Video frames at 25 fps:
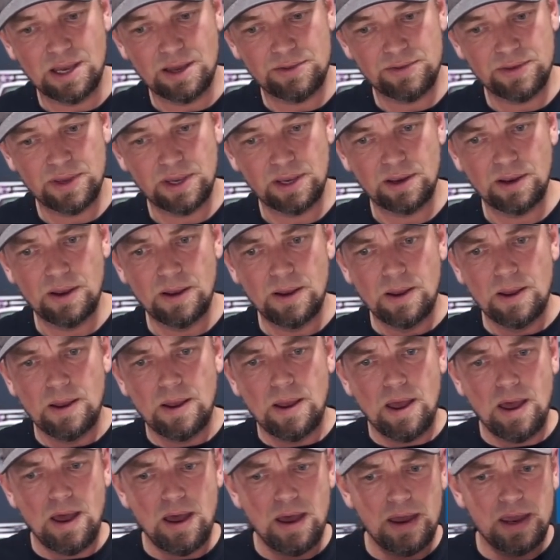I think.
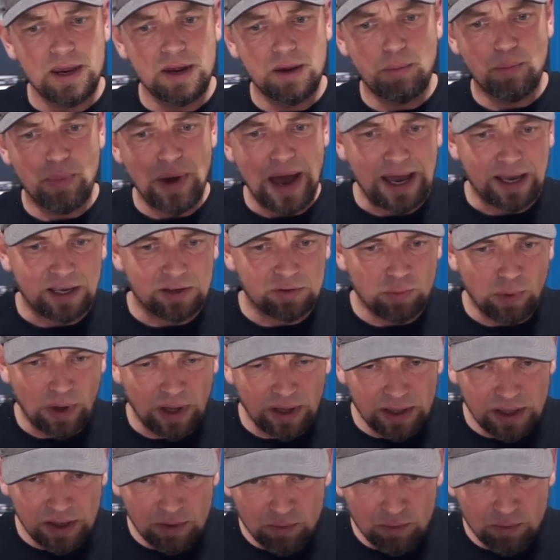In the back as well, in